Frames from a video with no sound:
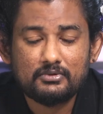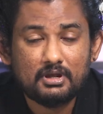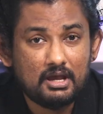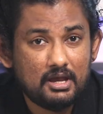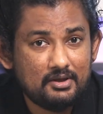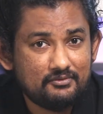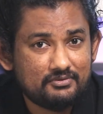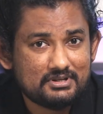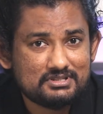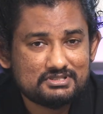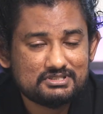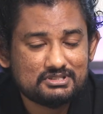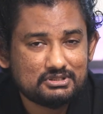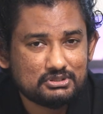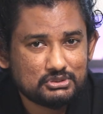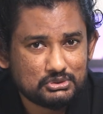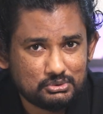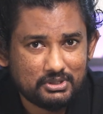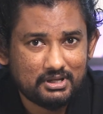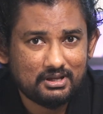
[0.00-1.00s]
Hi friends,
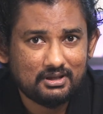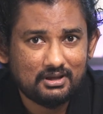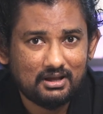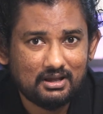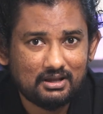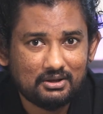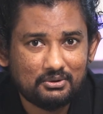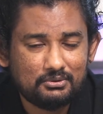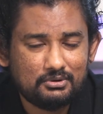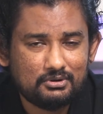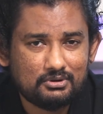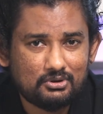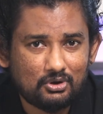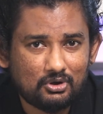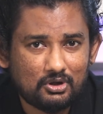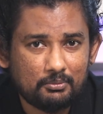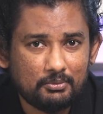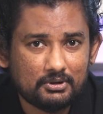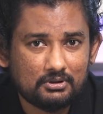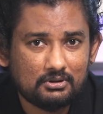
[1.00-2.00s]
today I am going to
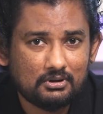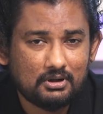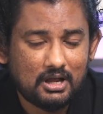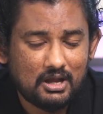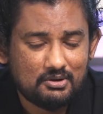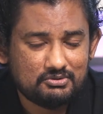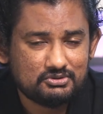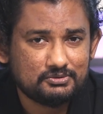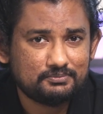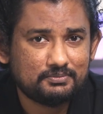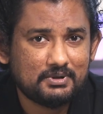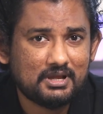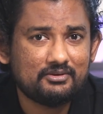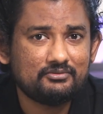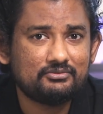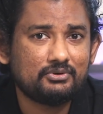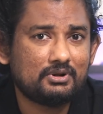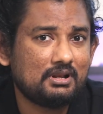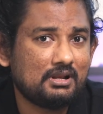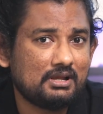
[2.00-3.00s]
talk about how to plan
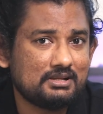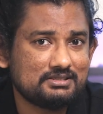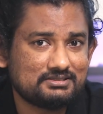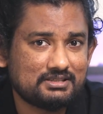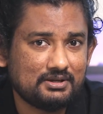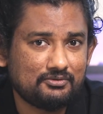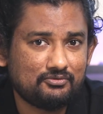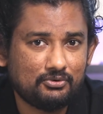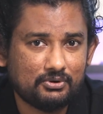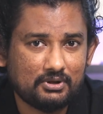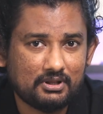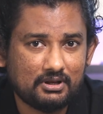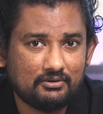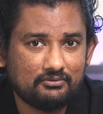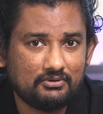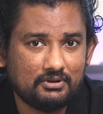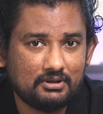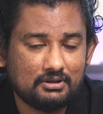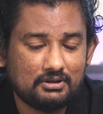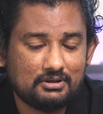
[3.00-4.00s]
for a landscape
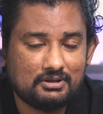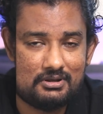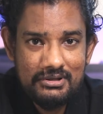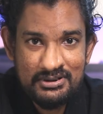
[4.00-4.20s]
photography.